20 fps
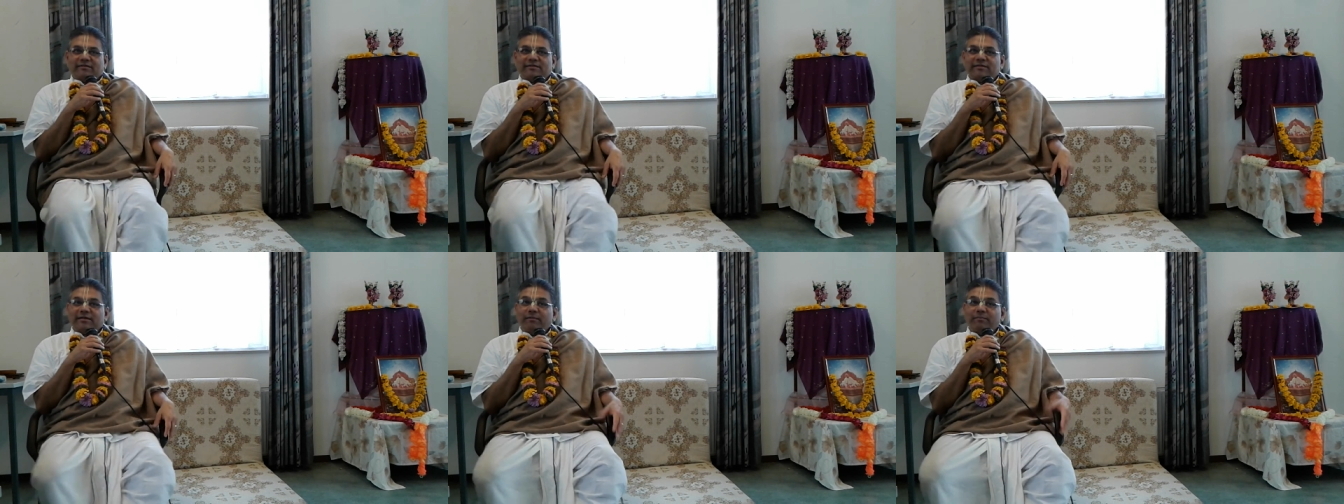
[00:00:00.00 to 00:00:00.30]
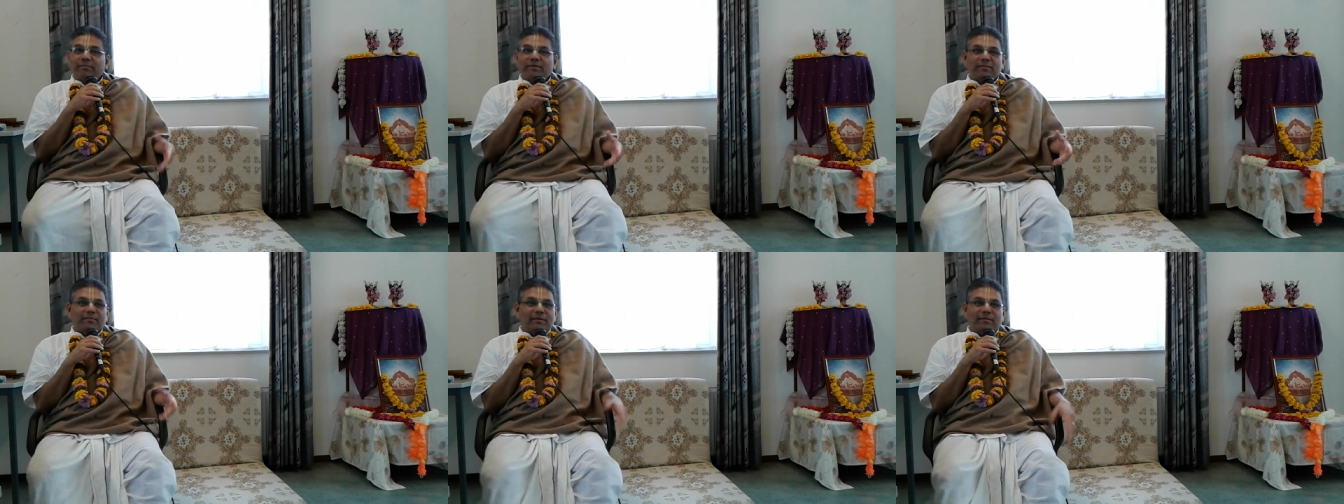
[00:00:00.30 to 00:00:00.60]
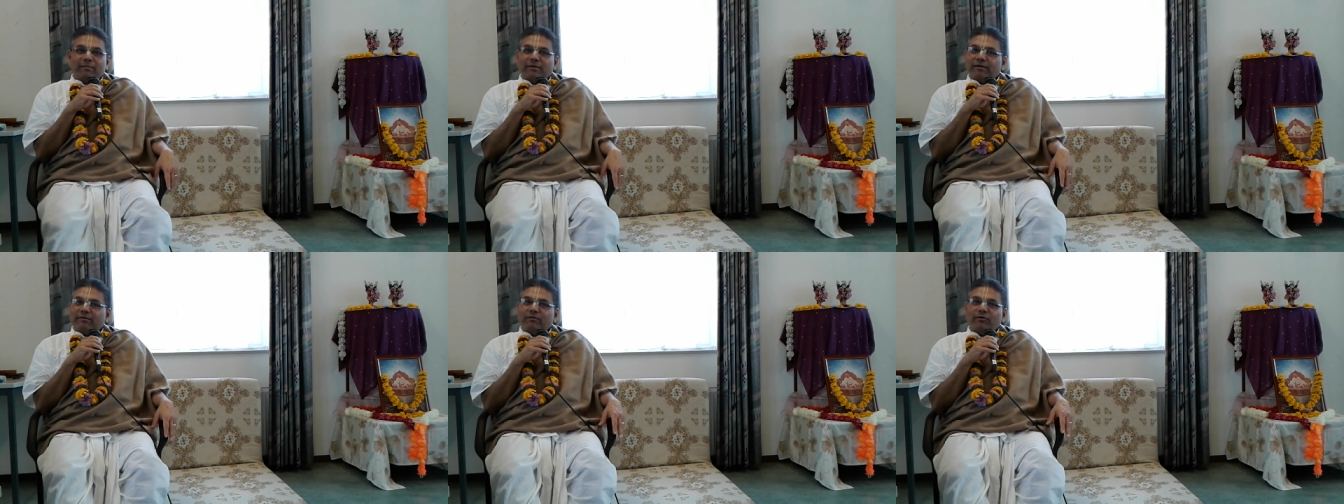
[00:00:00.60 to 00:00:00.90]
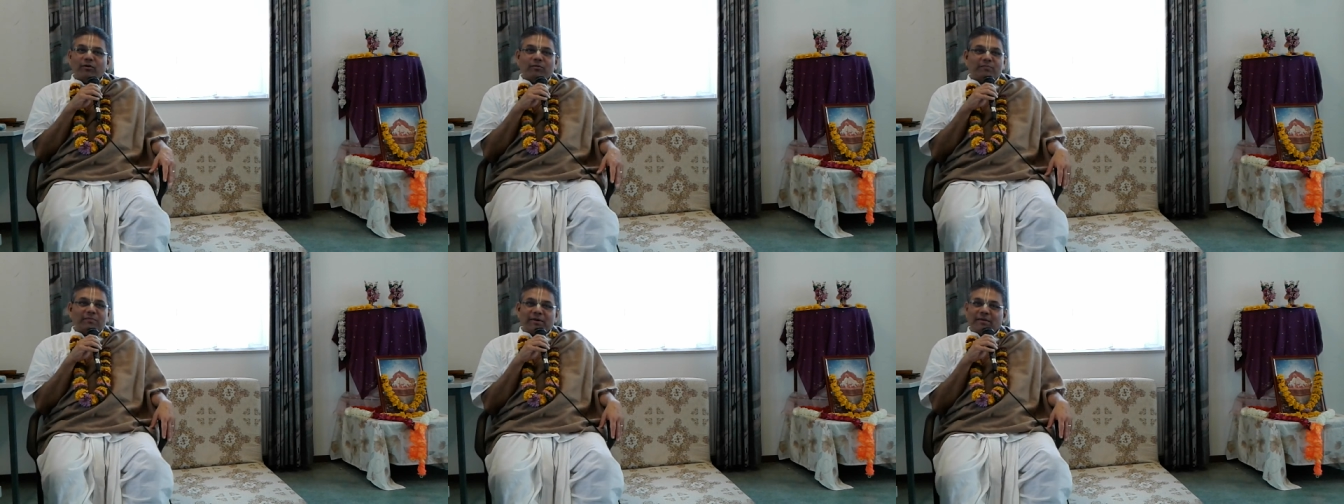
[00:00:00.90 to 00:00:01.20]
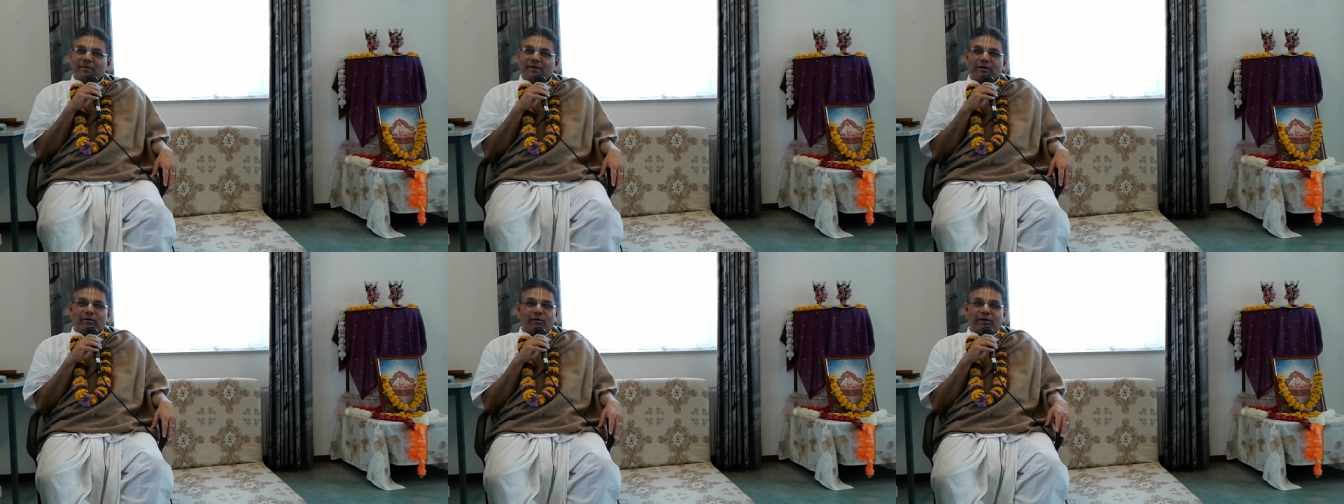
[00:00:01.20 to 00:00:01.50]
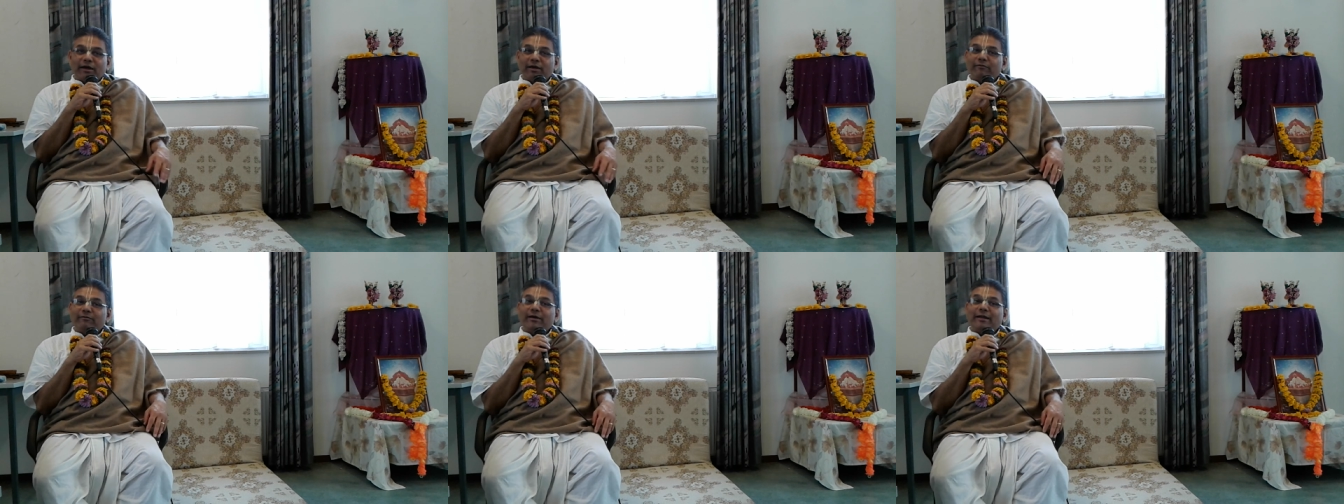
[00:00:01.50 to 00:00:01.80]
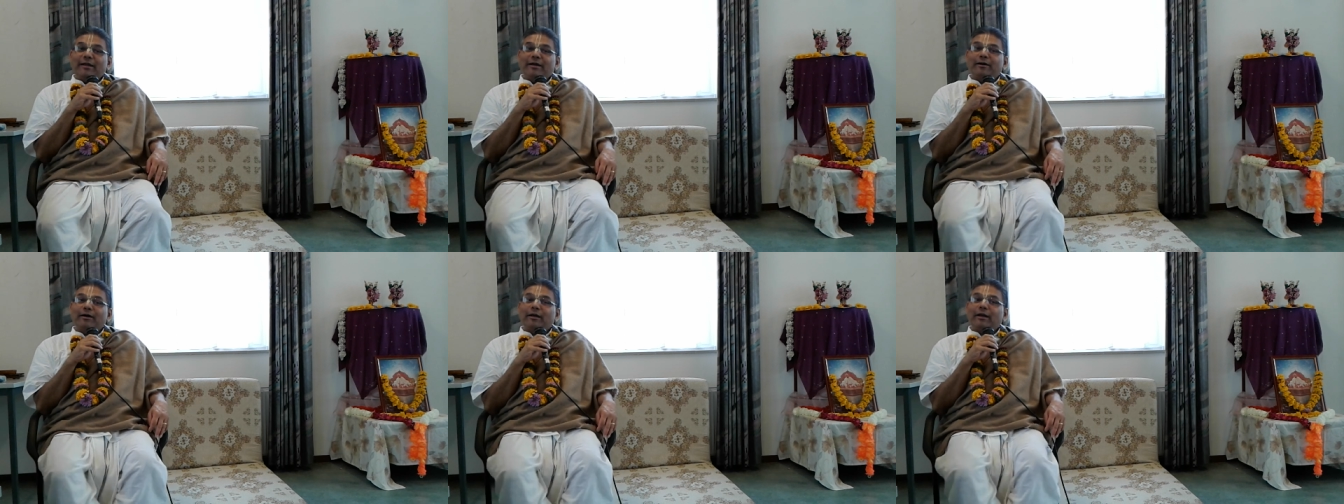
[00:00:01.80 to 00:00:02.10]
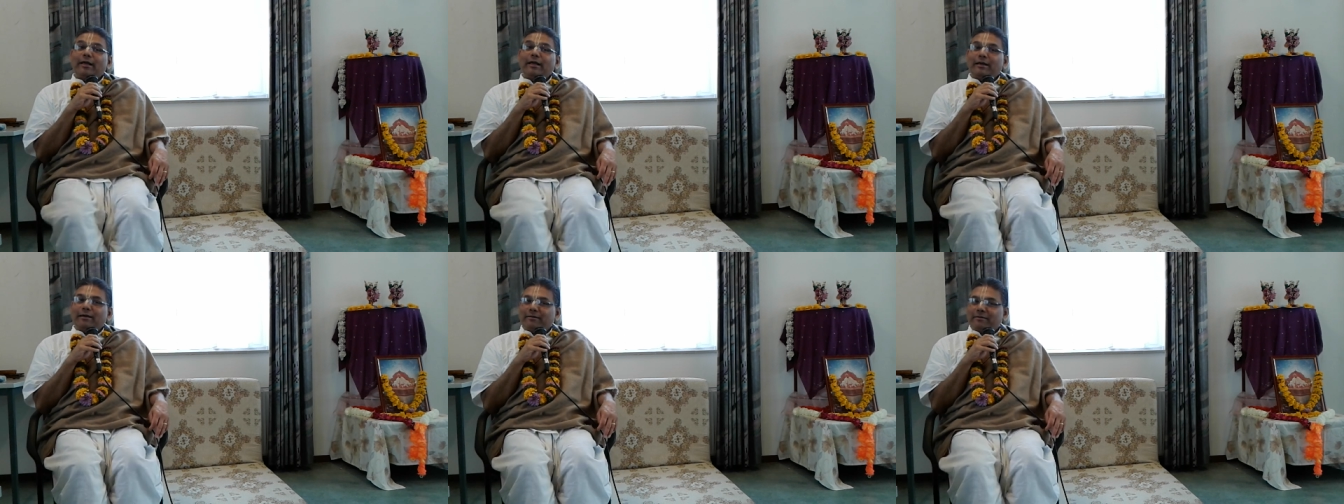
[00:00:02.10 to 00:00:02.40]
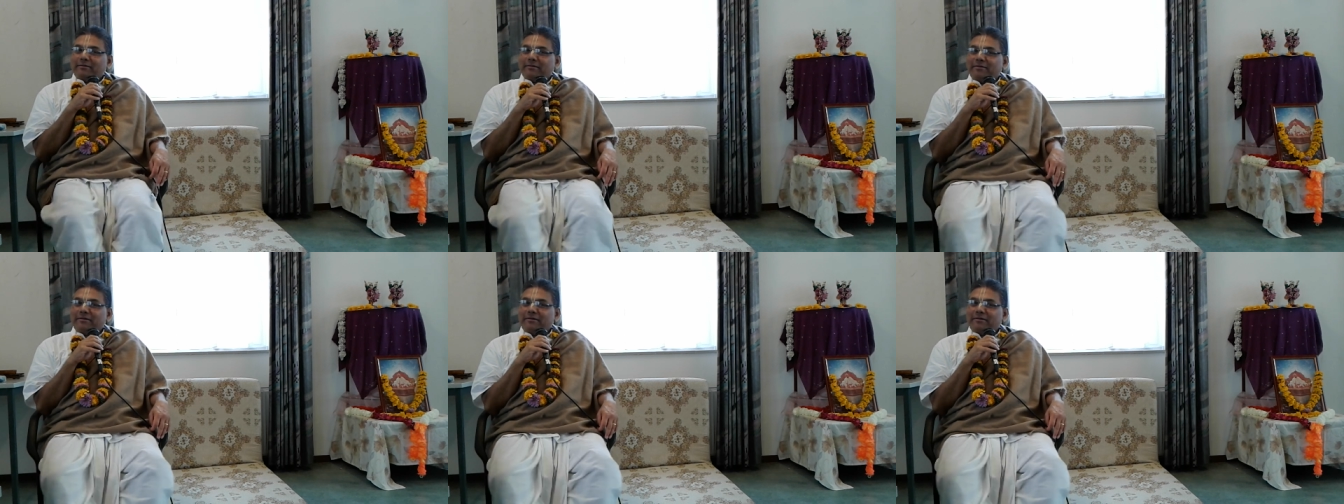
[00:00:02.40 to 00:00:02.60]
Some people are maybe looking very ugly,